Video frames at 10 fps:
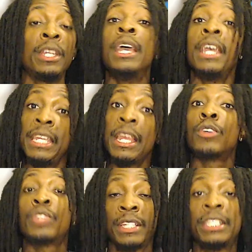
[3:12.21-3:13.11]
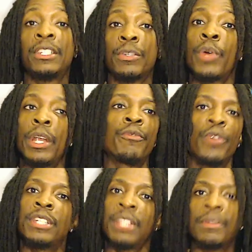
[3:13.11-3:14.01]
He also has to get some credit for
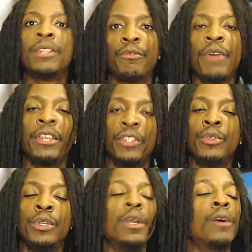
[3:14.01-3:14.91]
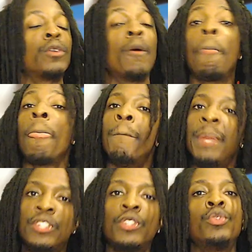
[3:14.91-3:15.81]
accepting the fight too, you know? So
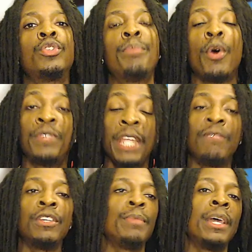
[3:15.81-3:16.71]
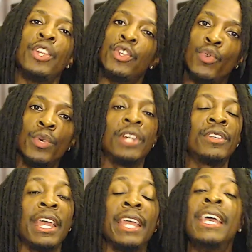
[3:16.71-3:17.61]
big salute to both Davids, man. They're doing their
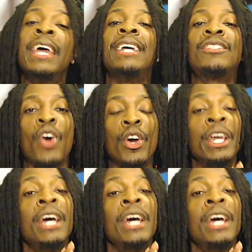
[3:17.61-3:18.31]
thing. It's on